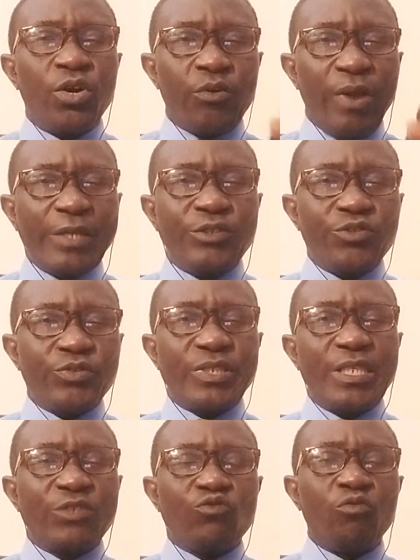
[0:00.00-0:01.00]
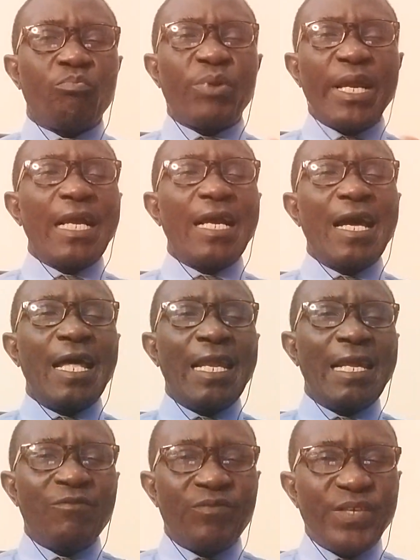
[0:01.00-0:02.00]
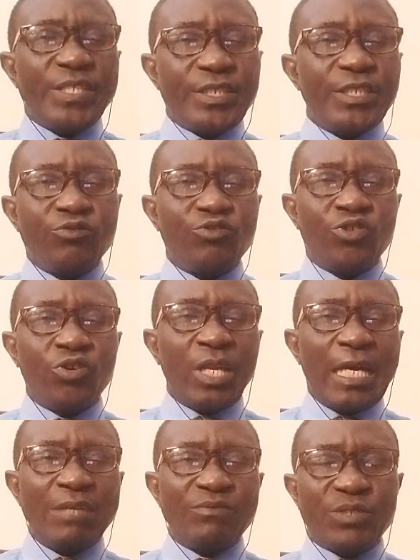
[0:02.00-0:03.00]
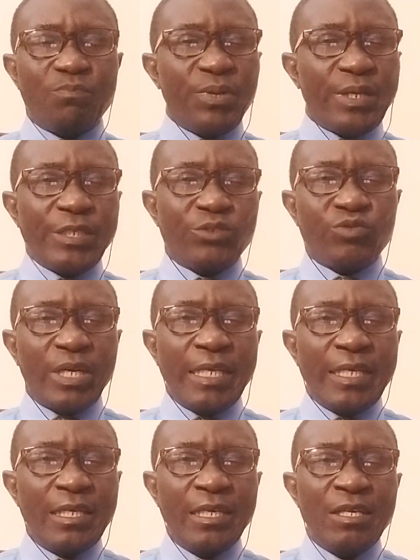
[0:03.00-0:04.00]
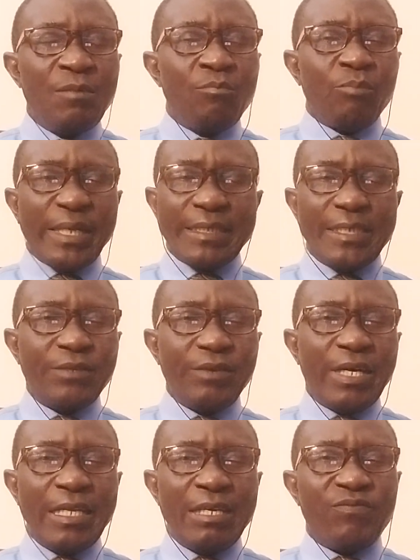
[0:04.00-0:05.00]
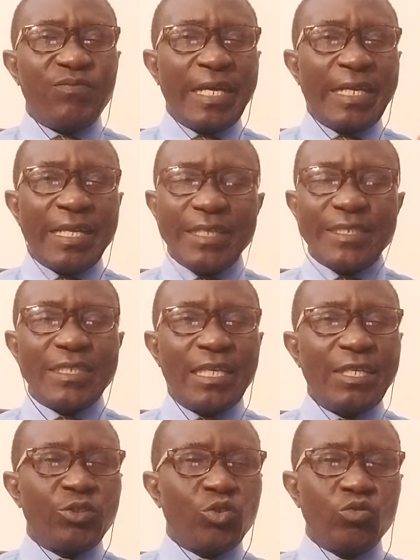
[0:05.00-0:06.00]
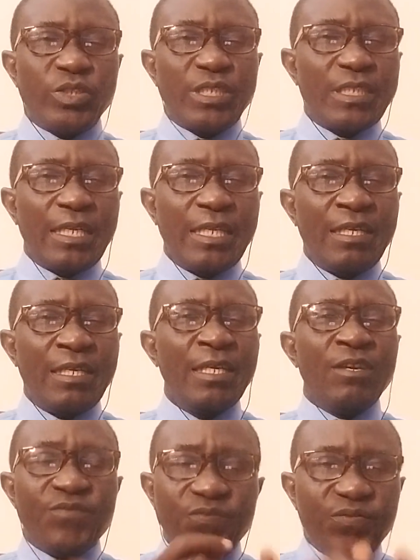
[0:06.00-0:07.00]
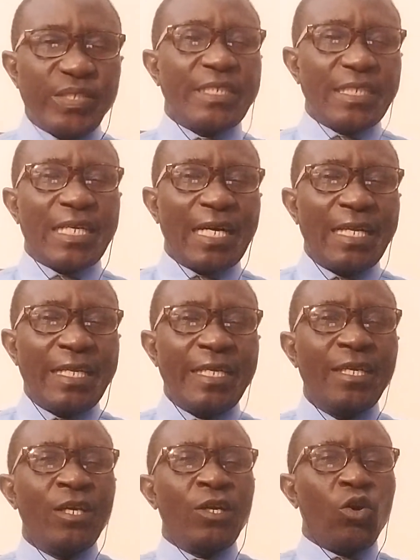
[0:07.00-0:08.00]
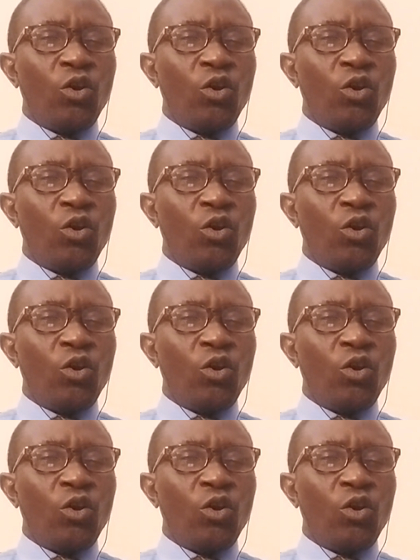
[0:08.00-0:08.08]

Righteousness will bring elevation to your life spiritually, materially, financially, socially, physically.